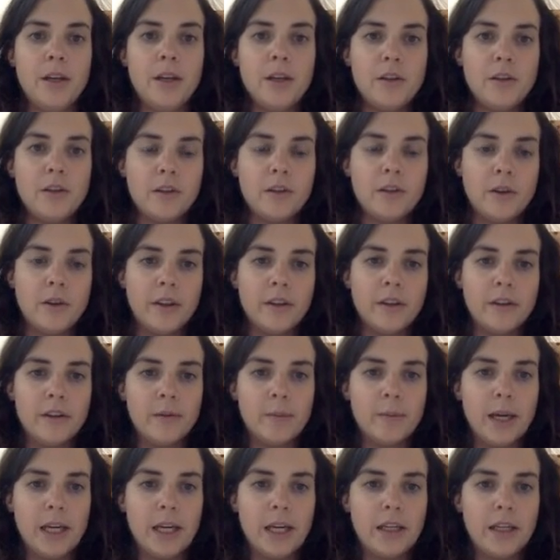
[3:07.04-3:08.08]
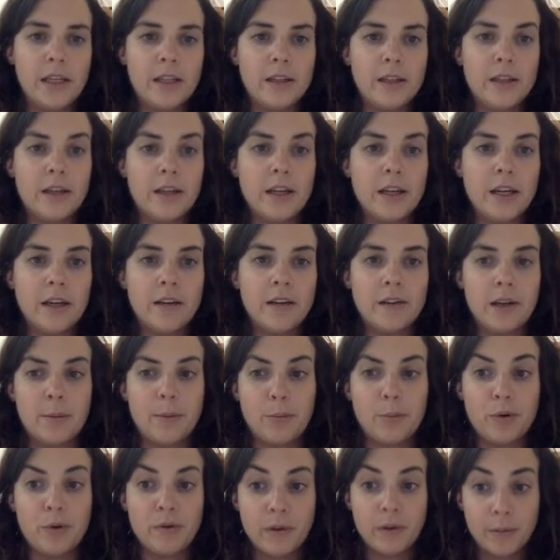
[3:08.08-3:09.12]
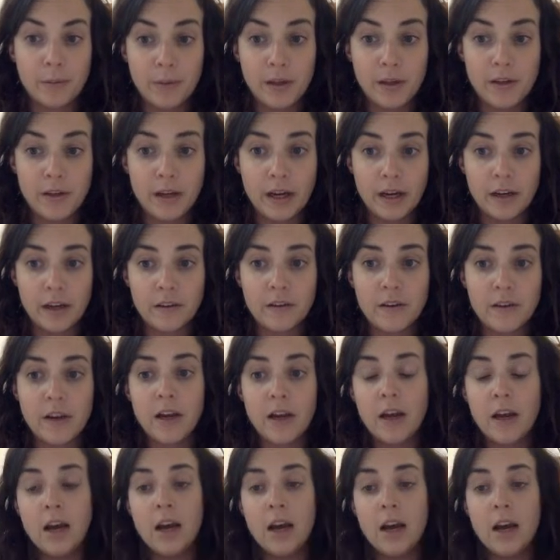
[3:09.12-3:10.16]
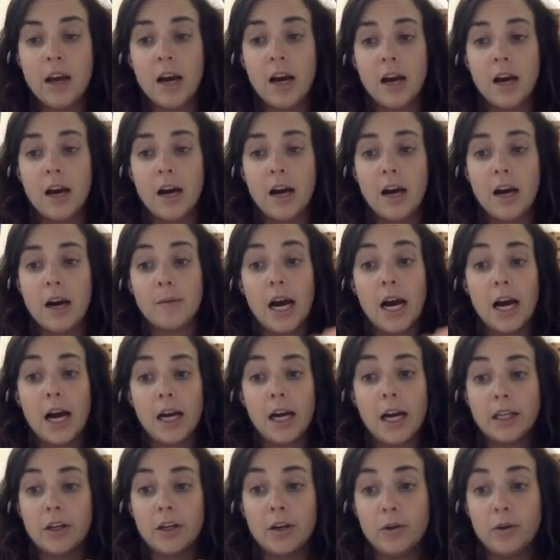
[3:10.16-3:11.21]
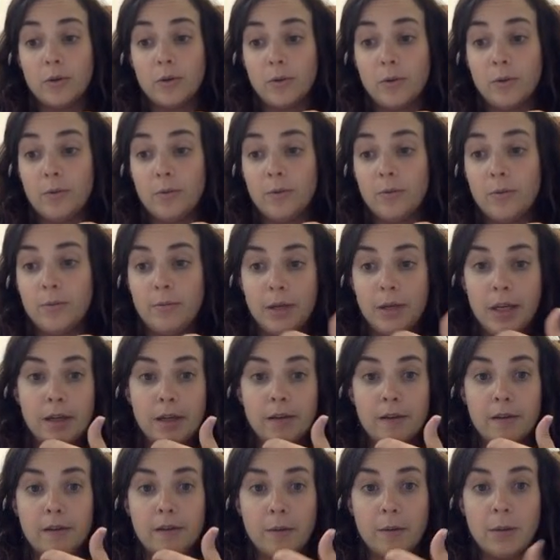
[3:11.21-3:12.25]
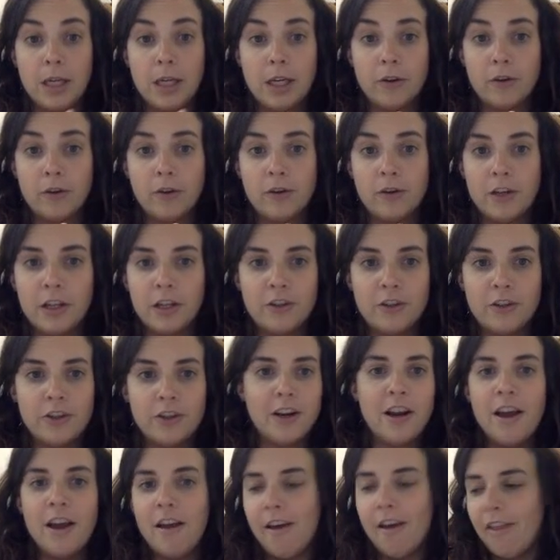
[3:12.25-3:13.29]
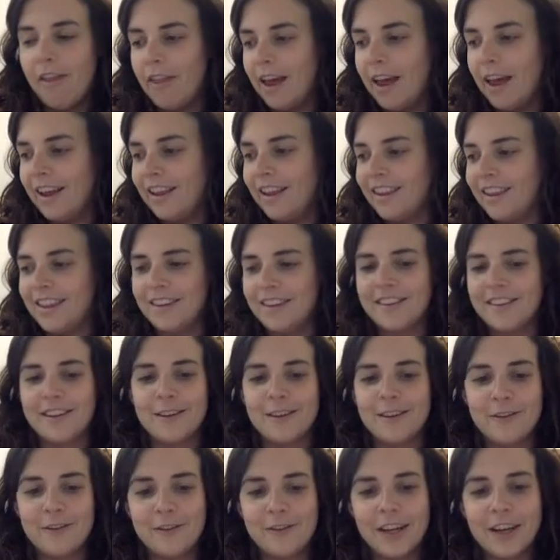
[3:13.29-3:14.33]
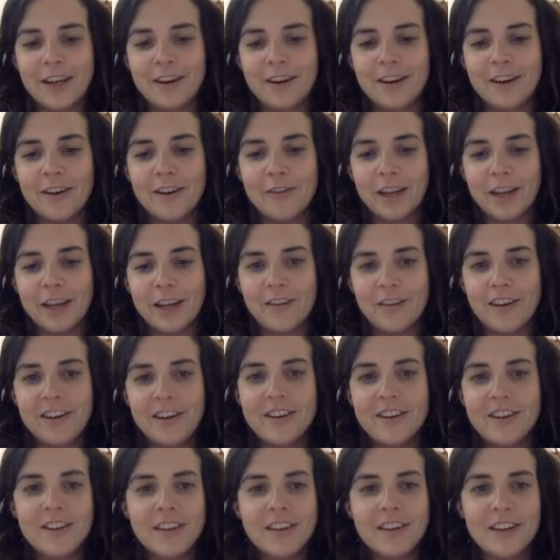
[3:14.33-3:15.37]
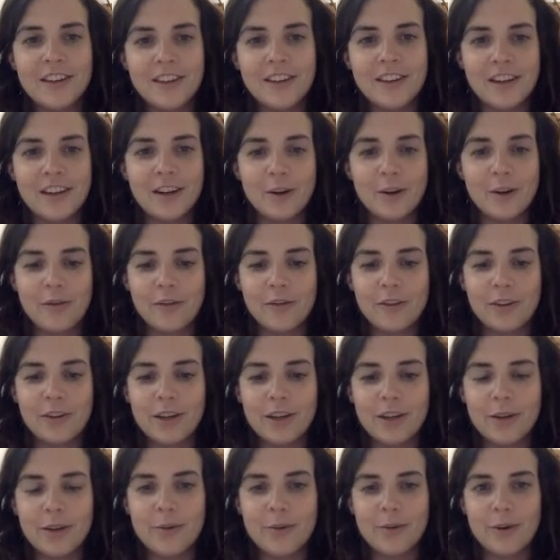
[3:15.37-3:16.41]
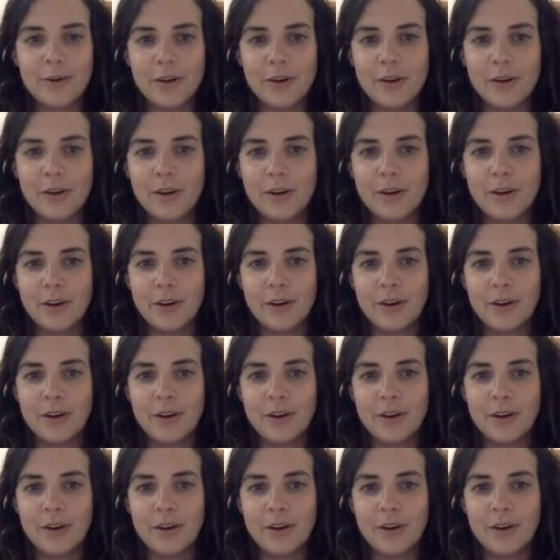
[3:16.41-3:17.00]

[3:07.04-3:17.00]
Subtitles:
so this is my example from the text. I know, because I'm an English teacher, that this is figurative language, and hopefully you all know